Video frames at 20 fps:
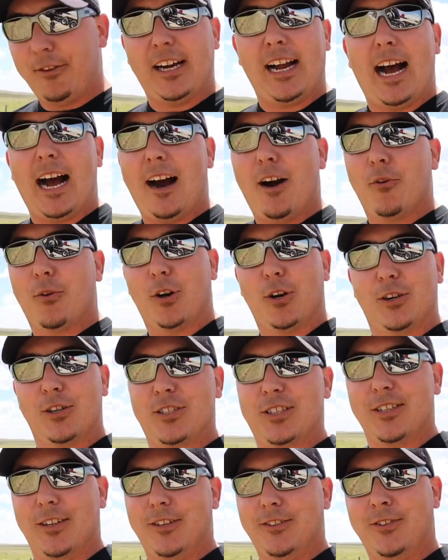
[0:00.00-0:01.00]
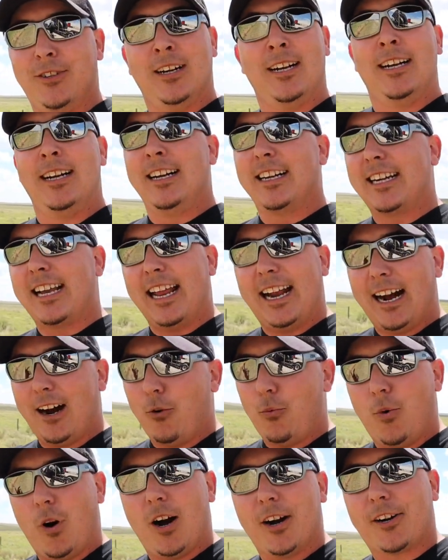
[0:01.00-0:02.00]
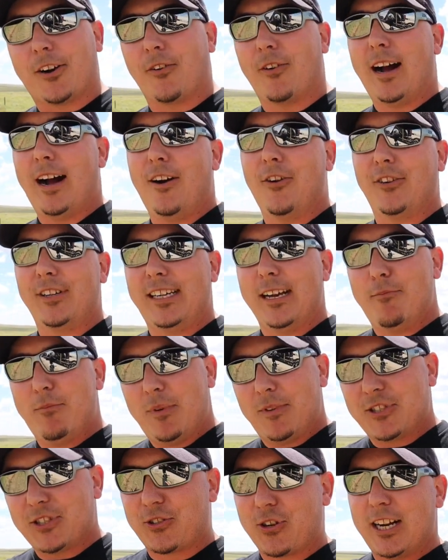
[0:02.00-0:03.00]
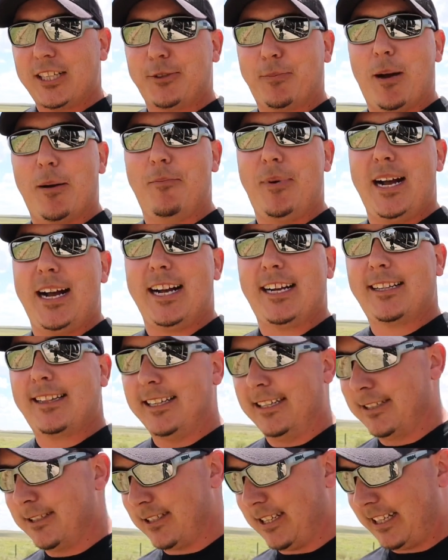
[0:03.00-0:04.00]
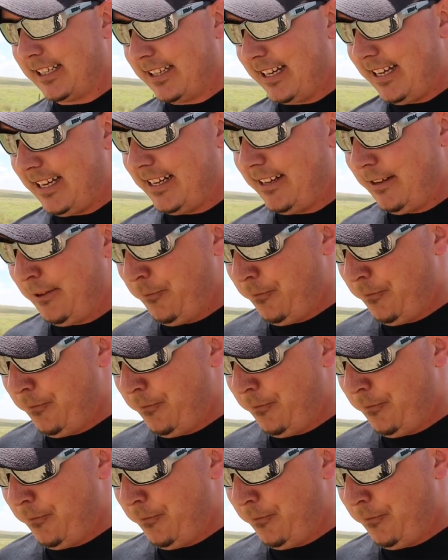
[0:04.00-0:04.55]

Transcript: hour or so, get out, walk around, stretch my back, things like that.